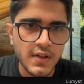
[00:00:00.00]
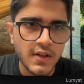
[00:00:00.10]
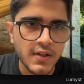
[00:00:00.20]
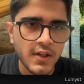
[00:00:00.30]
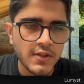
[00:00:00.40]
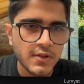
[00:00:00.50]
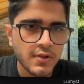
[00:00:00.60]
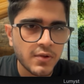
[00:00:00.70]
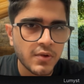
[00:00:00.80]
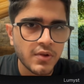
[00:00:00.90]
are the actual
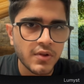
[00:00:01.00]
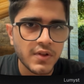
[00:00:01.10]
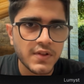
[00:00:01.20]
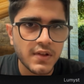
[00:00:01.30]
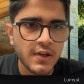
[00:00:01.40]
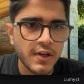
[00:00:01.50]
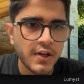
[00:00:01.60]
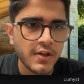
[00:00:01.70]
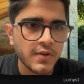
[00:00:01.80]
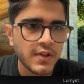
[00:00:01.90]
code nodes
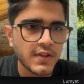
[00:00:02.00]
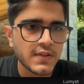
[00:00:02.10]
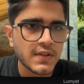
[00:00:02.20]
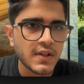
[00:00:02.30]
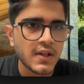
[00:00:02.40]
related to this.